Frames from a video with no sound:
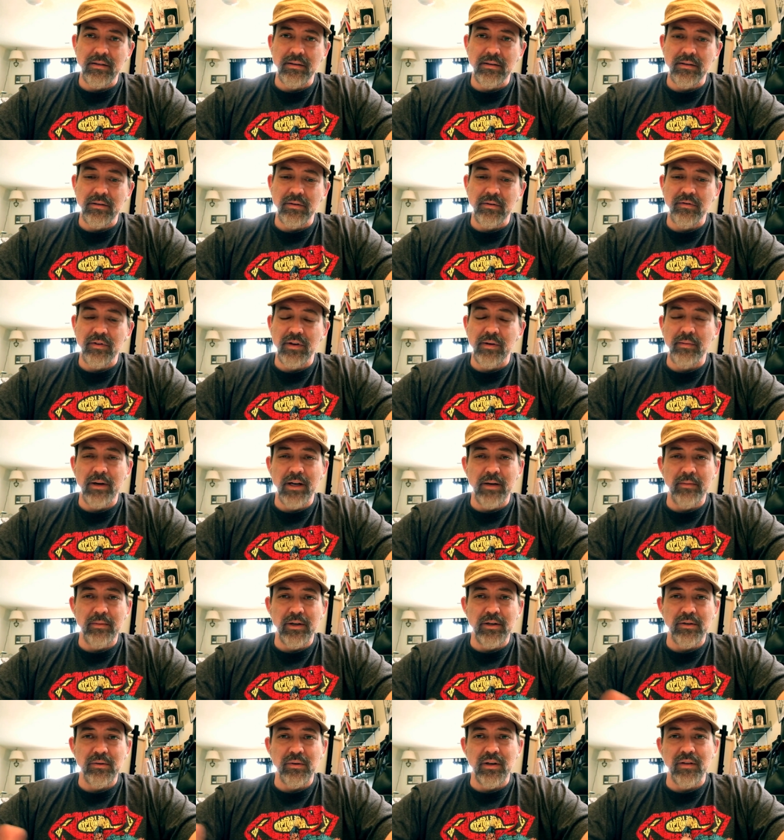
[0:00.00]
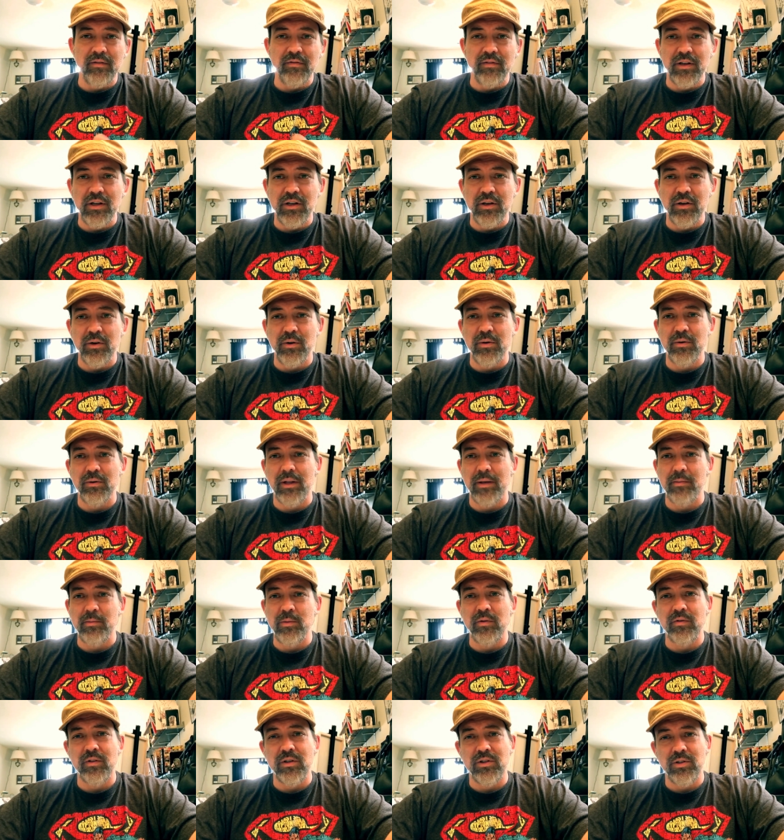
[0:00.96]
to a friend of mine about doing a video, like
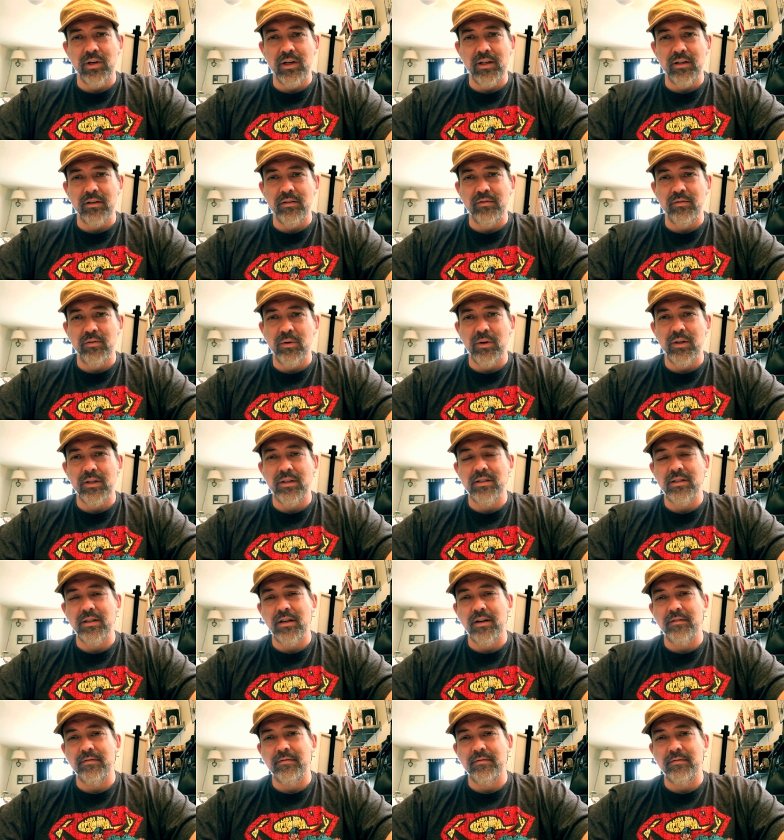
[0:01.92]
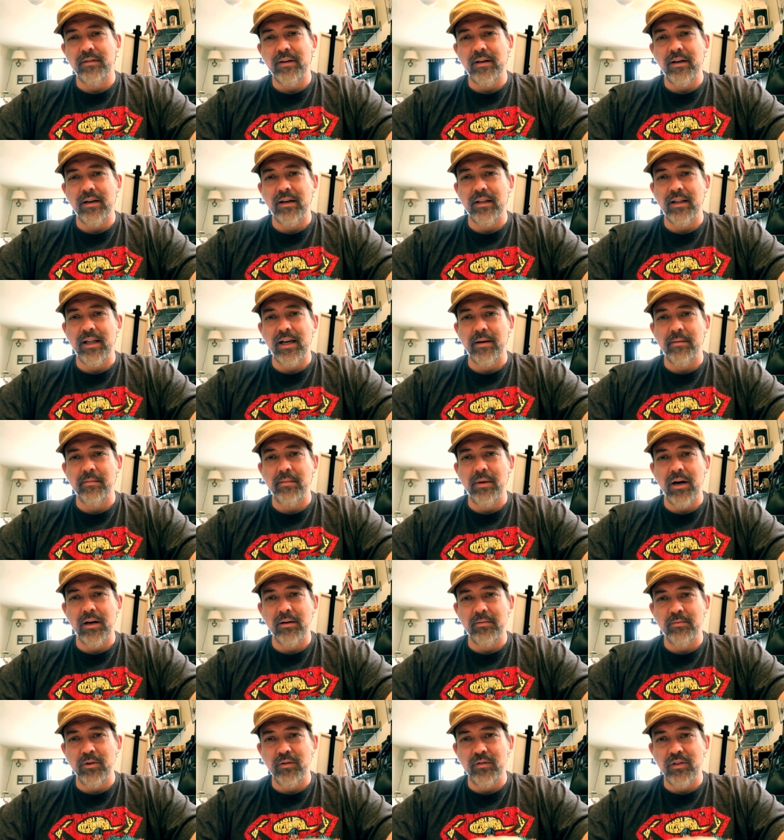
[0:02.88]
movie trailer for it and stuff, uh, like a
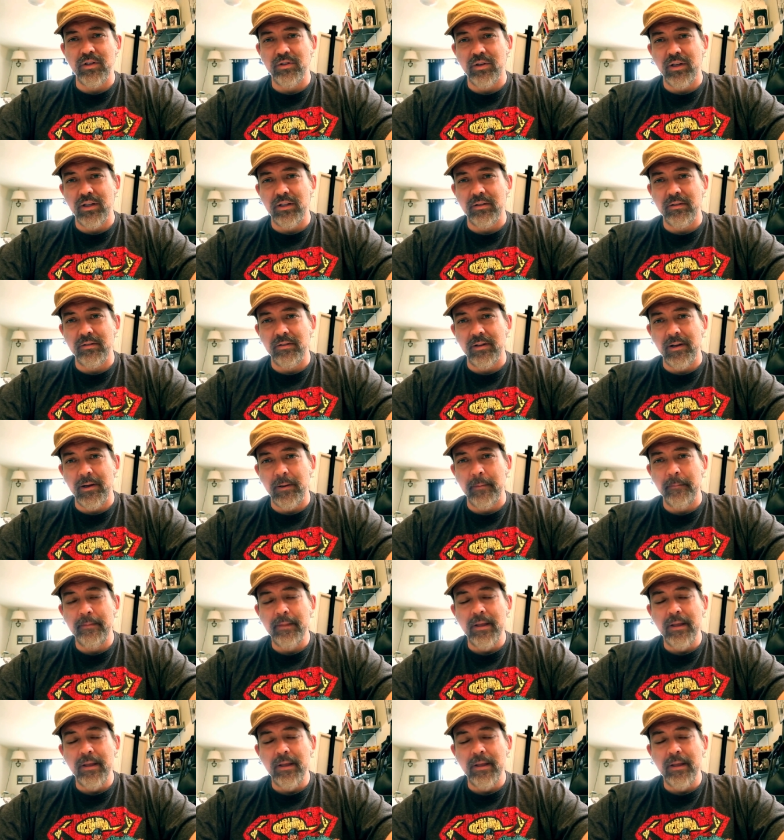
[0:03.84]
mock movie trailer thing.